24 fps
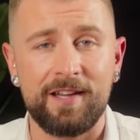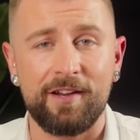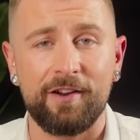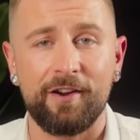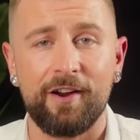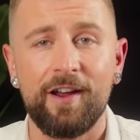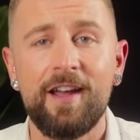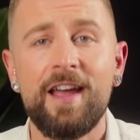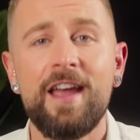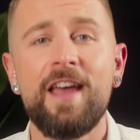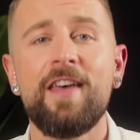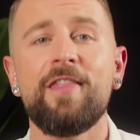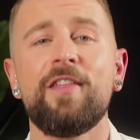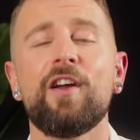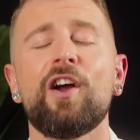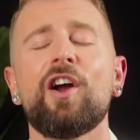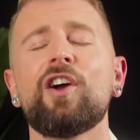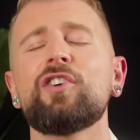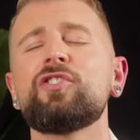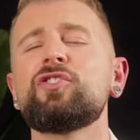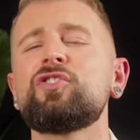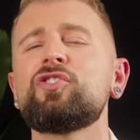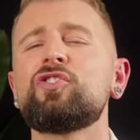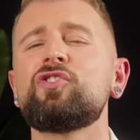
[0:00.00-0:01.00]
here. There
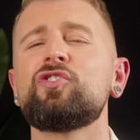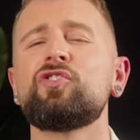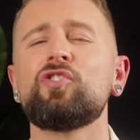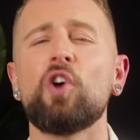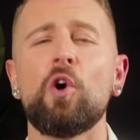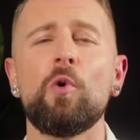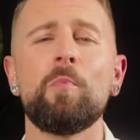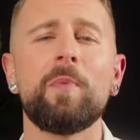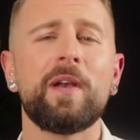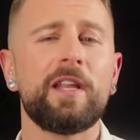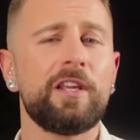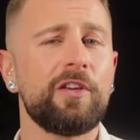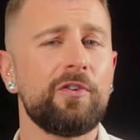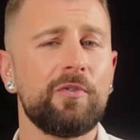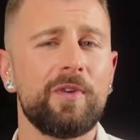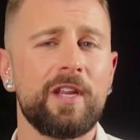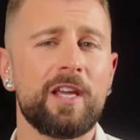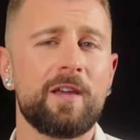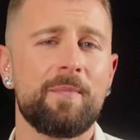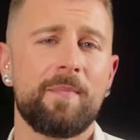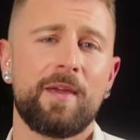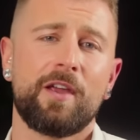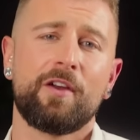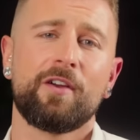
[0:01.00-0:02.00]
are so many
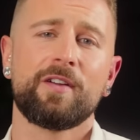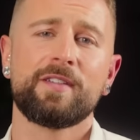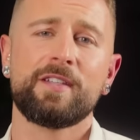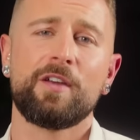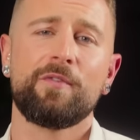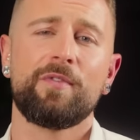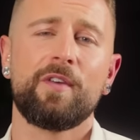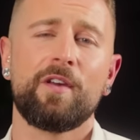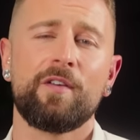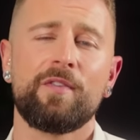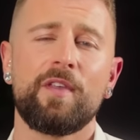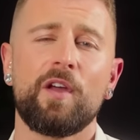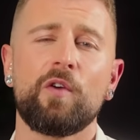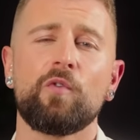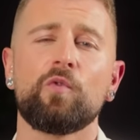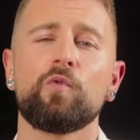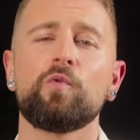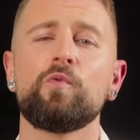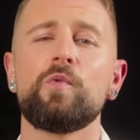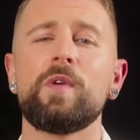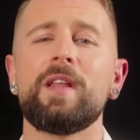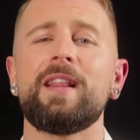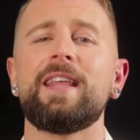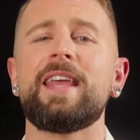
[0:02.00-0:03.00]
unique mirrors out there that
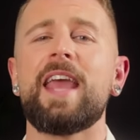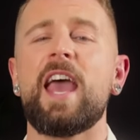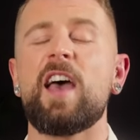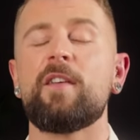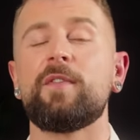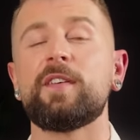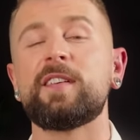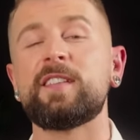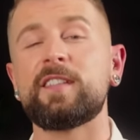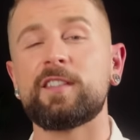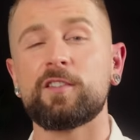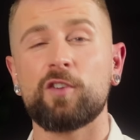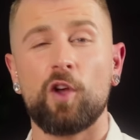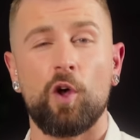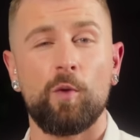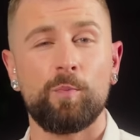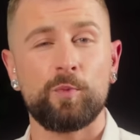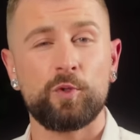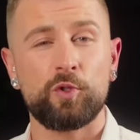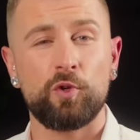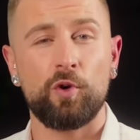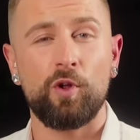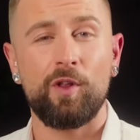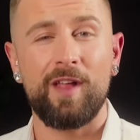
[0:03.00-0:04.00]
really have a
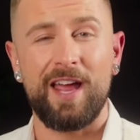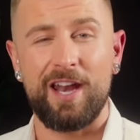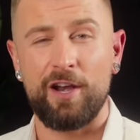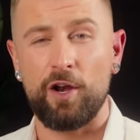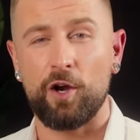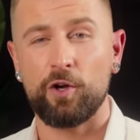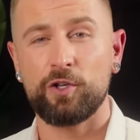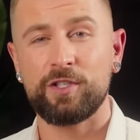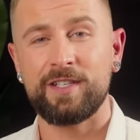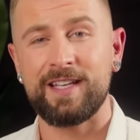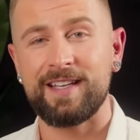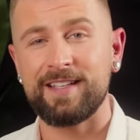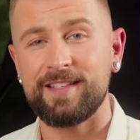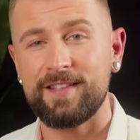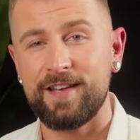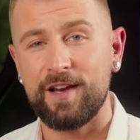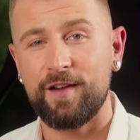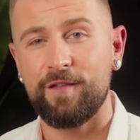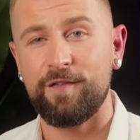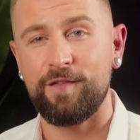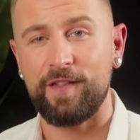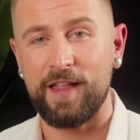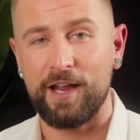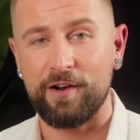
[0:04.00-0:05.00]
sculptural and
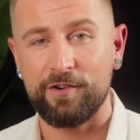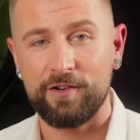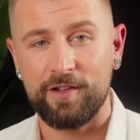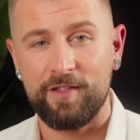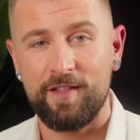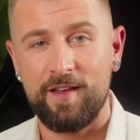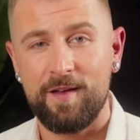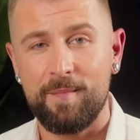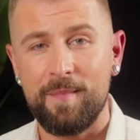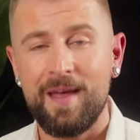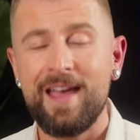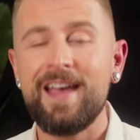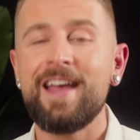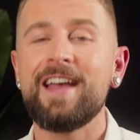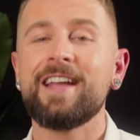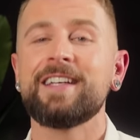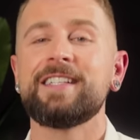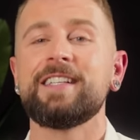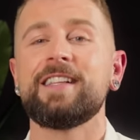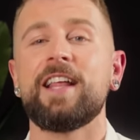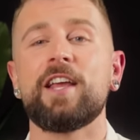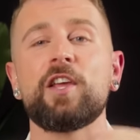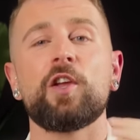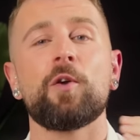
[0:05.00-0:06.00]
artistic flair to them
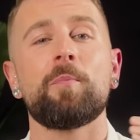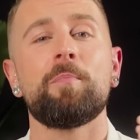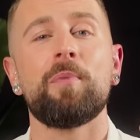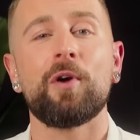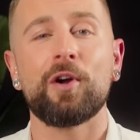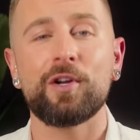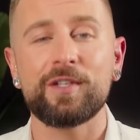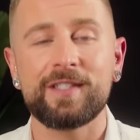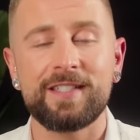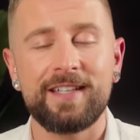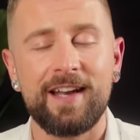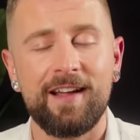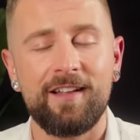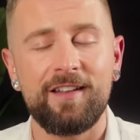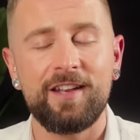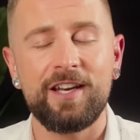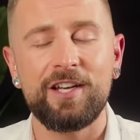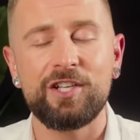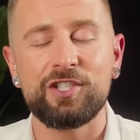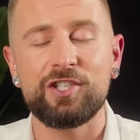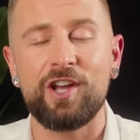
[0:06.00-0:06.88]
to let your personality